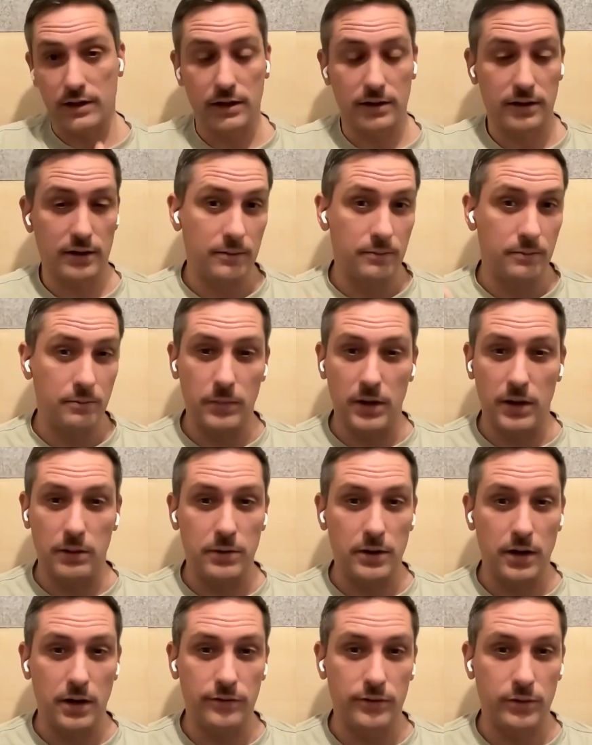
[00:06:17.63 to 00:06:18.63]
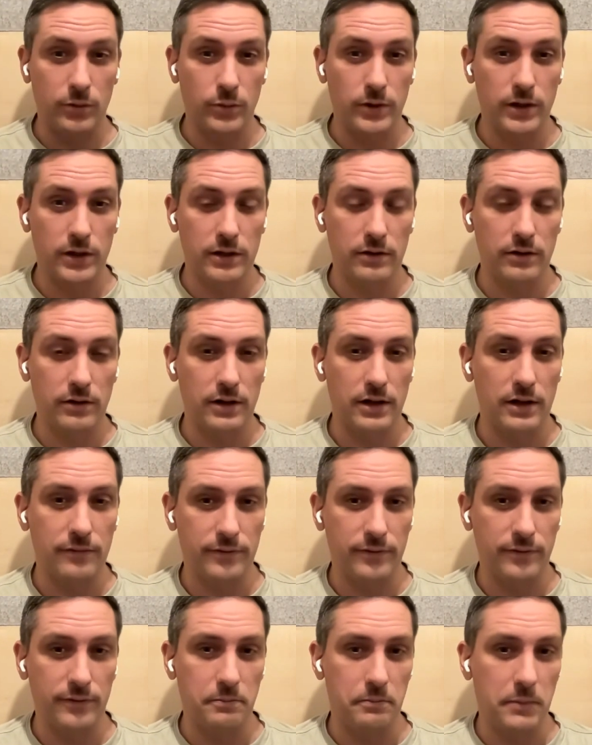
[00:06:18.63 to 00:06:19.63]
And then maybe after a week, you have
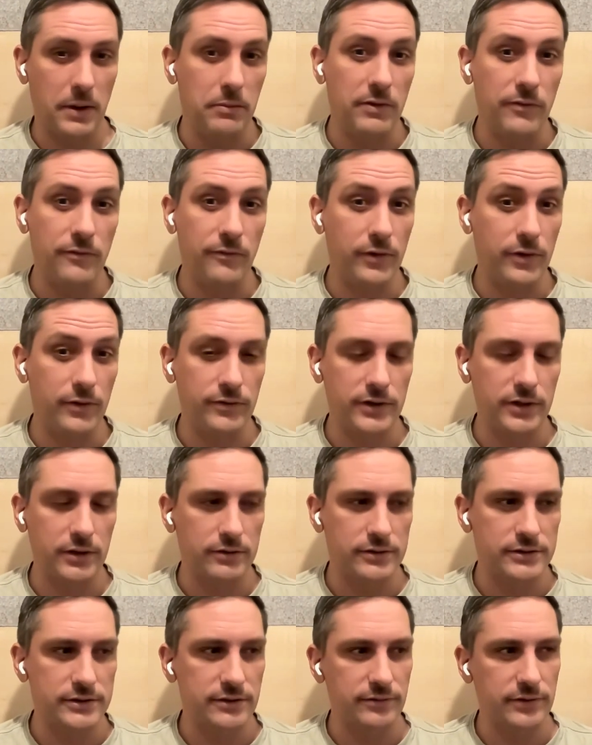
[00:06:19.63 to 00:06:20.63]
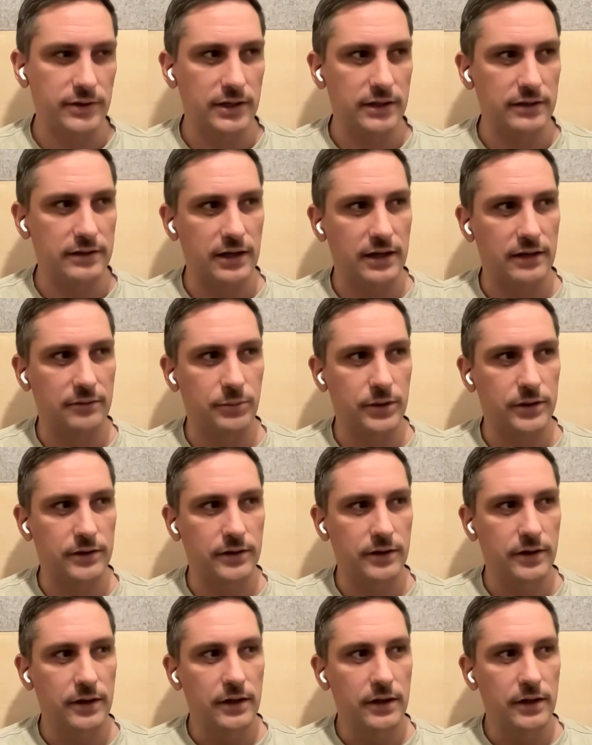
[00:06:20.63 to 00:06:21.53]
maybe 50 or something like that. But